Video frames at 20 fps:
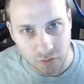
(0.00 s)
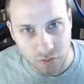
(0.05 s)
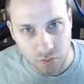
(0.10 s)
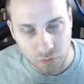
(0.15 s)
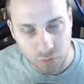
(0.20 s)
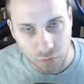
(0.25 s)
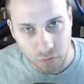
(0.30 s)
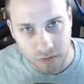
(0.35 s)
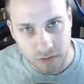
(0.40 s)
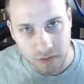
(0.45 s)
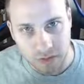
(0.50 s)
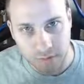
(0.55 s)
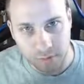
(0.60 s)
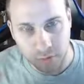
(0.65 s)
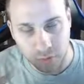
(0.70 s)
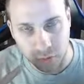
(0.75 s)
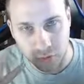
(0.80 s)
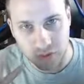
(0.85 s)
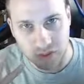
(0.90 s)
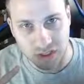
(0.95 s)
really
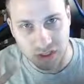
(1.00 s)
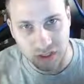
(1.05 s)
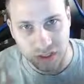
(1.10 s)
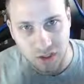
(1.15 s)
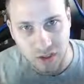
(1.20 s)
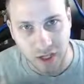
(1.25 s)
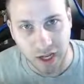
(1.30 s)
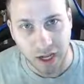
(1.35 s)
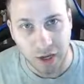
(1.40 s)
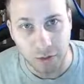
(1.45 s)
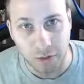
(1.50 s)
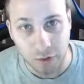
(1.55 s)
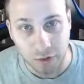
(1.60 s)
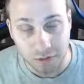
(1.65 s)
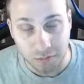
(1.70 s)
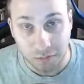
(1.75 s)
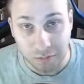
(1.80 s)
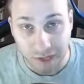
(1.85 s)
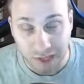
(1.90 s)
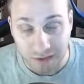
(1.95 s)
pulls in on how you
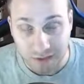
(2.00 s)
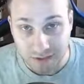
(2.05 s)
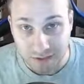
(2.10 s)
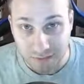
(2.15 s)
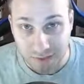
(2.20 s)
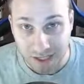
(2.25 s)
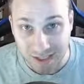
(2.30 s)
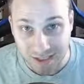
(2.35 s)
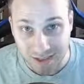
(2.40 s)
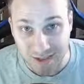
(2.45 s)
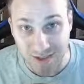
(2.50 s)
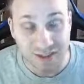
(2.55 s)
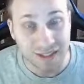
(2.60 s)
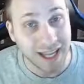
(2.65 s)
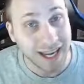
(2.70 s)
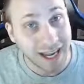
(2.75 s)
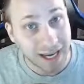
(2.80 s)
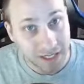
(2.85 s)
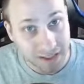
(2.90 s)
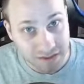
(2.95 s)
can balance monsters
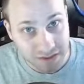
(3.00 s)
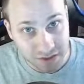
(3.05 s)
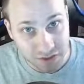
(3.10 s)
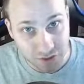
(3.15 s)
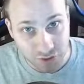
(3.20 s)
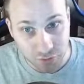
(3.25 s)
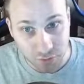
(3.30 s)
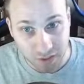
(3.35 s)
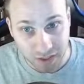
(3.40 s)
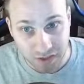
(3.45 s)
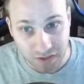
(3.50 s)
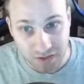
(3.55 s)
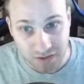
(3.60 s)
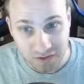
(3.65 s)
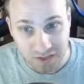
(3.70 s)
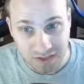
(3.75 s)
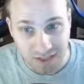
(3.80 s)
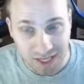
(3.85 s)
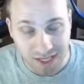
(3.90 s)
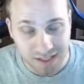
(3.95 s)
and situations,
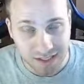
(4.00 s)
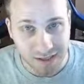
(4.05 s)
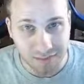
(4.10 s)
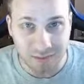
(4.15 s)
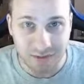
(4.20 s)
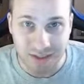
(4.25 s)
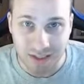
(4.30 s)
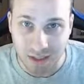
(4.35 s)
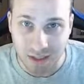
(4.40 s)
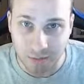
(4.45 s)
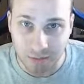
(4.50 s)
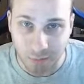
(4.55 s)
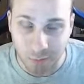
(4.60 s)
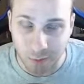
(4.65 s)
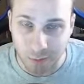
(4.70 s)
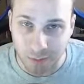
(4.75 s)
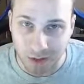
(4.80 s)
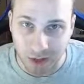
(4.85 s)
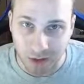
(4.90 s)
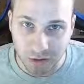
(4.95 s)
because as I've said
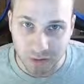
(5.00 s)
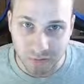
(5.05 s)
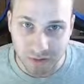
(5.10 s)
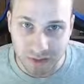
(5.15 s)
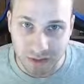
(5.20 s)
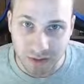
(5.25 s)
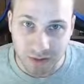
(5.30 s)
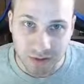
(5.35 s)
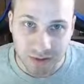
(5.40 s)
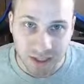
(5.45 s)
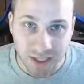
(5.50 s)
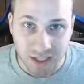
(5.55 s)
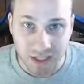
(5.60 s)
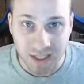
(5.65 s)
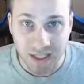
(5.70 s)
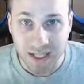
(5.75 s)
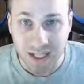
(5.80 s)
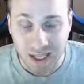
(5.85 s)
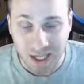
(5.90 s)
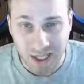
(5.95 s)
before in my other videos,
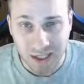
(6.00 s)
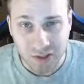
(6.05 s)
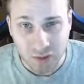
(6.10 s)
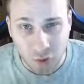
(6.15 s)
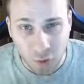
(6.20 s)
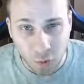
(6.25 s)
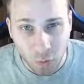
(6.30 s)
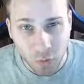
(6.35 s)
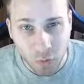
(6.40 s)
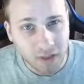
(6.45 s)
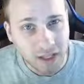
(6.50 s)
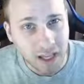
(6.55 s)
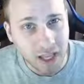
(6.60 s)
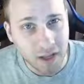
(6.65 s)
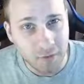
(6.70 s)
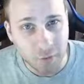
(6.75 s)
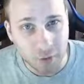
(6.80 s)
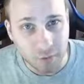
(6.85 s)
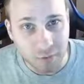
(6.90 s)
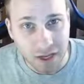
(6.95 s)
it's
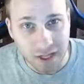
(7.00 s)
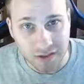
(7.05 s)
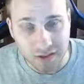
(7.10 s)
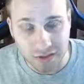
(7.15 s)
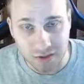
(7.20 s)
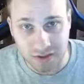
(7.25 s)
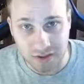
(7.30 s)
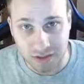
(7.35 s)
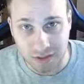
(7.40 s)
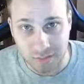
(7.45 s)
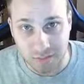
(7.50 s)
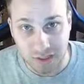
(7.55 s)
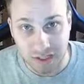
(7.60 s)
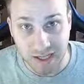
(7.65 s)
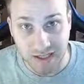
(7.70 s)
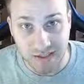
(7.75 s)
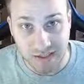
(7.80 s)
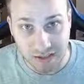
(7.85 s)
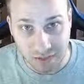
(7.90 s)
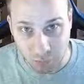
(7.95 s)
okay if your monster's
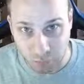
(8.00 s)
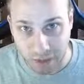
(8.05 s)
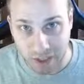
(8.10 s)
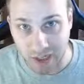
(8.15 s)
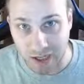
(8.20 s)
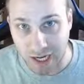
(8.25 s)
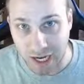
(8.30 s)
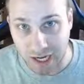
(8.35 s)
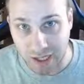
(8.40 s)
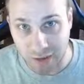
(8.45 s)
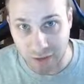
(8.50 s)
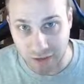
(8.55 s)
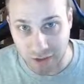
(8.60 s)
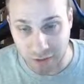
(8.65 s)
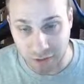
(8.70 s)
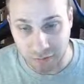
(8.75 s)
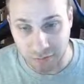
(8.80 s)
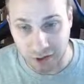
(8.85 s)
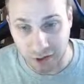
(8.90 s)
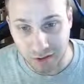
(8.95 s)
DPS is way higher than
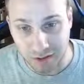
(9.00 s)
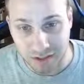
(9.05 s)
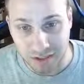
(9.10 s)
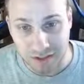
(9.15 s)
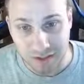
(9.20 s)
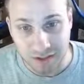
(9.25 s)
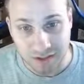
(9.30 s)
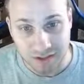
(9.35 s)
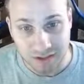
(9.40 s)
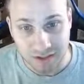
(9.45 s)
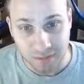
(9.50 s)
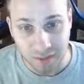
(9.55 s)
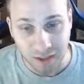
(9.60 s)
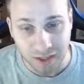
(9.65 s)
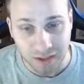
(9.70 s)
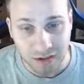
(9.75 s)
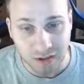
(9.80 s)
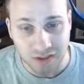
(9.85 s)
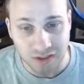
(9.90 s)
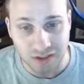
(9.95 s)
your party's, because
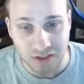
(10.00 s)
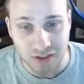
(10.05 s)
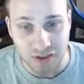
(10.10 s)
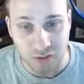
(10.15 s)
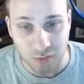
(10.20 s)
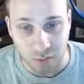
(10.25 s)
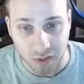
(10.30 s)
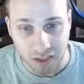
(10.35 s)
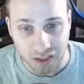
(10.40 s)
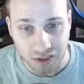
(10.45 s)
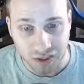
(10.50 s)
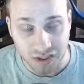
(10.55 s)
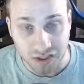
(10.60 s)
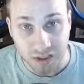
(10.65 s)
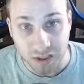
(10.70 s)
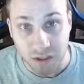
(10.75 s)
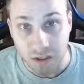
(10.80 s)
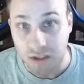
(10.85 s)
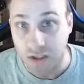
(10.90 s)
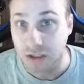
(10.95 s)
depending on the
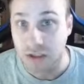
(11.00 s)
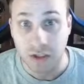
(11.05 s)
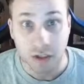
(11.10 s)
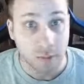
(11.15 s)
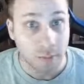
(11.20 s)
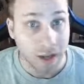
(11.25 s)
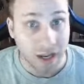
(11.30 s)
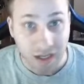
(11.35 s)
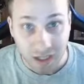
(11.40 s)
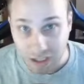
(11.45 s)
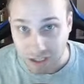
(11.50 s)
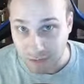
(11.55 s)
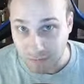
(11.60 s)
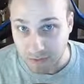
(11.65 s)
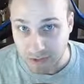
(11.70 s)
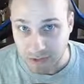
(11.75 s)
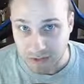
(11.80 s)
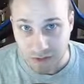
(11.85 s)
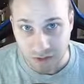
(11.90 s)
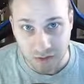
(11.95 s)
situation, you may not
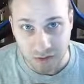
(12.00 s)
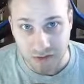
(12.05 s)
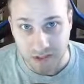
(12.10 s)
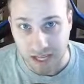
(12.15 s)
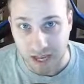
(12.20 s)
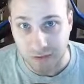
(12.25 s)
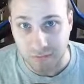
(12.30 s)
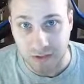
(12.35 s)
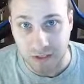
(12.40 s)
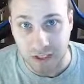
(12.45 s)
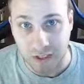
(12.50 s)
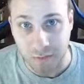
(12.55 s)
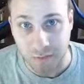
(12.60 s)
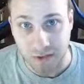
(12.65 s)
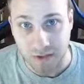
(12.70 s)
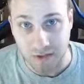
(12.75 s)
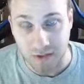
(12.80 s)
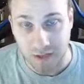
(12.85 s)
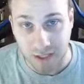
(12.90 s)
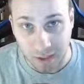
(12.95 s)
even get to use half the
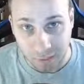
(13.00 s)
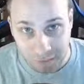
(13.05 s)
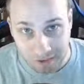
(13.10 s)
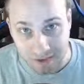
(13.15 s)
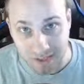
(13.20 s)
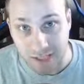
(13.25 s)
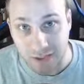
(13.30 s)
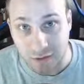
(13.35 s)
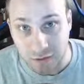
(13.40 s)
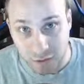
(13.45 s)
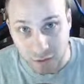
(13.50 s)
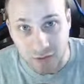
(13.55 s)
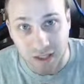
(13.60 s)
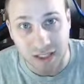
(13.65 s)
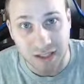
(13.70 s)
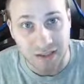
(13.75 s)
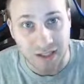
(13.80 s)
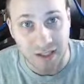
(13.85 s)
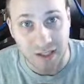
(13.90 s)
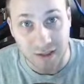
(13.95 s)
enemies, so the enemies that do
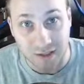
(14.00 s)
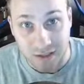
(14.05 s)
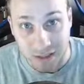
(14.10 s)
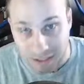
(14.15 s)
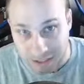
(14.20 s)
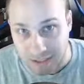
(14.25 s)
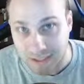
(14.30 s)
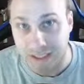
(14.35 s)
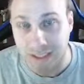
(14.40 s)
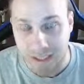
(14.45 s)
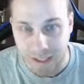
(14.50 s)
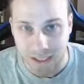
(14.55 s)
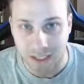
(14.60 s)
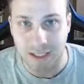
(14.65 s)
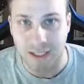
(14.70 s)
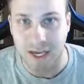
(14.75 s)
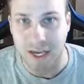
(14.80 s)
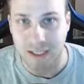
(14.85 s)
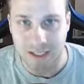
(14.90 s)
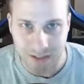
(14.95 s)
get there need
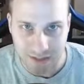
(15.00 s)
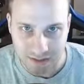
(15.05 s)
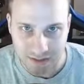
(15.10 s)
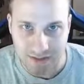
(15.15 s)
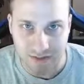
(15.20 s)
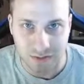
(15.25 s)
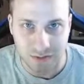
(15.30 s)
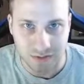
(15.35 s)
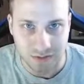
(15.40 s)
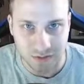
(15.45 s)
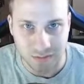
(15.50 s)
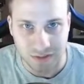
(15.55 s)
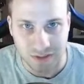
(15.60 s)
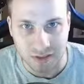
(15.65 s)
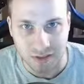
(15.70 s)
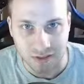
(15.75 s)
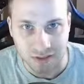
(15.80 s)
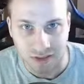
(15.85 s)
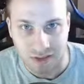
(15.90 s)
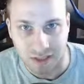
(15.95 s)
to at least do some
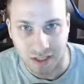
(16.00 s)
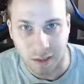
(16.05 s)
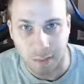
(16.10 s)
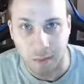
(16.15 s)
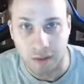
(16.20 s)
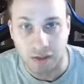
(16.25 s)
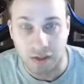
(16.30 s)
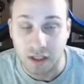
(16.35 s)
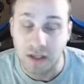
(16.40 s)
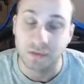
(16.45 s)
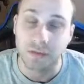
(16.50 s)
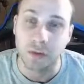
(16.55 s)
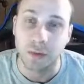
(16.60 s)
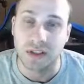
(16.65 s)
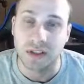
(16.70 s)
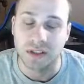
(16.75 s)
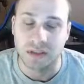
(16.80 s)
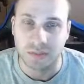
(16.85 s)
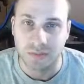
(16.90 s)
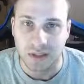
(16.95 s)
serious damage if you
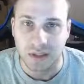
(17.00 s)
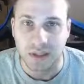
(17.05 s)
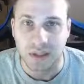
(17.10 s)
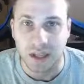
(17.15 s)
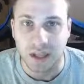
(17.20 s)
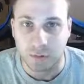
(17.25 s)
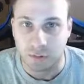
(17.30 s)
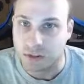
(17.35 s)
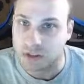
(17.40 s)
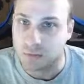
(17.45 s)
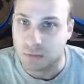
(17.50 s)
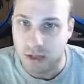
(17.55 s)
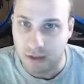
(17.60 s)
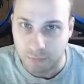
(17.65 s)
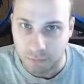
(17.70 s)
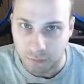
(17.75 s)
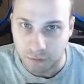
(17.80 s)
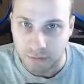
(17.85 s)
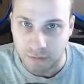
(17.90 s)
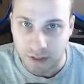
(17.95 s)
want it to be a
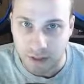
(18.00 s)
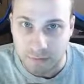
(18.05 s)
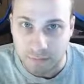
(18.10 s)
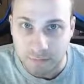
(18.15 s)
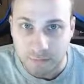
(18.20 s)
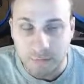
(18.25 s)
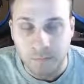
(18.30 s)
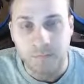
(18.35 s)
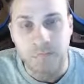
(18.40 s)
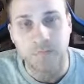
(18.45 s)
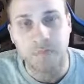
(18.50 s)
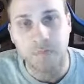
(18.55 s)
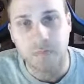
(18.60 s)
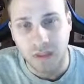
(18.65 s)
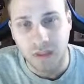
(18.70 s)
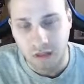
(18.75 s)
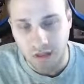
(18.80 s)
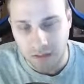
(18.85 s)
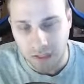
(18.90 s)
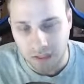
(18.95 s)
respectful fight.
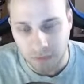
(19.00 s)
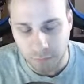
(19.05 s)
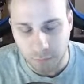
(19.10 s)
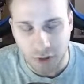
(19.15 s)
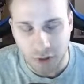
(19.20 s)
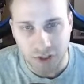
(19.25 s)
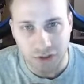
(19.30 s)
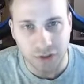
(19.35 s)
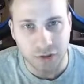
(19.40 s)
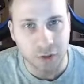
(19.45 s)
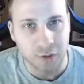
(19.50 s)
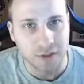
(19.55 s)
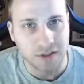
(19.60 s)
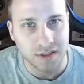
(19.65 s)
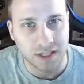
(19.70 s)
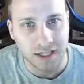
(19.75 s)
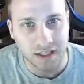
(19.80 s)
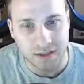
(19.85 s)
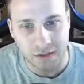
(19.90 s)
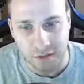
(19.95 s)
Thank you for watching. Always
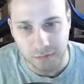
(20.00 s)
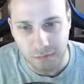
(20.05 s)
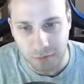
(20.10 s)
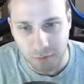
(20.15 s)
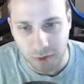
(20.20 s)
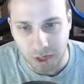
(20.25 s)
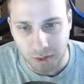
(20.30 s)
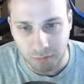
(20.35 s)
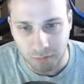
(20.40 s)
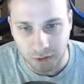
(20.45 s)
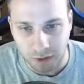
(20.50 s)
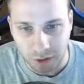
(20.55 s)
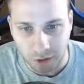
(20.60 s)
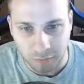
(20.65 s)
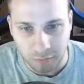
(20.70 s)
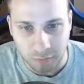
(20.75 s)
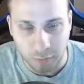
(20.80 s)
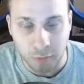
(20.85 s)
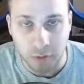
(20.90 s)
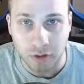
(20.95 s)
like and subscribe below
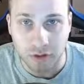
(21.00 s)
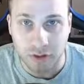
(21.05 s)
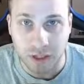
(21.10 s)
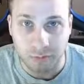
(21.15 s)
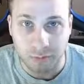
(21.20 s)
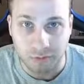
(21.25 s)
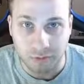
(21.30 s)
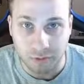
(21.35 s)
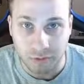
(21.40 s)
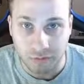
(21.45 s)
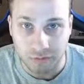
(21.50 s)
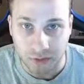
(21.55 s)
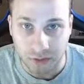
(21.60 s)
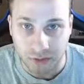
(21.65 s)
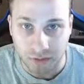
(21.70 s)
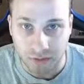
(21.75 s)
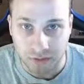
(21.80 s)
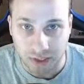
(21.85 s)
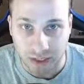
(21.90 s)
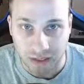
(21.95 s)
for more helpful
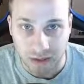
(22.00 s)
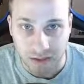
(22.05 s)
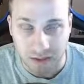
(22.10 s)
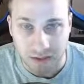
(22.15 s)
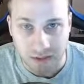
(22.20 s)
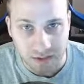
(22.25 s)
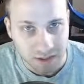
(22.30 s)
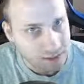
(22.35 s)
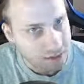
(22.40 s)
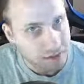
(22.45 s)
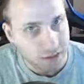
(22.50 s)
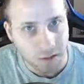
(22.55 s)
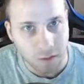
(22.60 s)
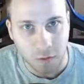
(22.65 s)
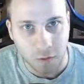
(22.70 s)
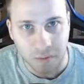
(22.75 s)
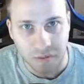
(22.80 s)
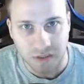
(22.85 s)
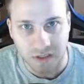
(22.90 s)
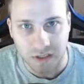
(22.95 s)
videos like this, and
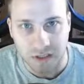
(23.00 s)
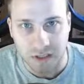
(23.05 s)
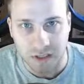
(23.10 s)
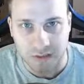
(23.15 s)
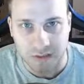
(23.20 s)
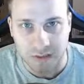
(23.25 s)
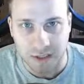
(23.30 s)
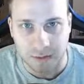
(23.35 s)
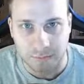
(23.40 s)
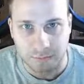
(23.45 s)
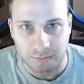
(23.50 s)
hope you see you next time.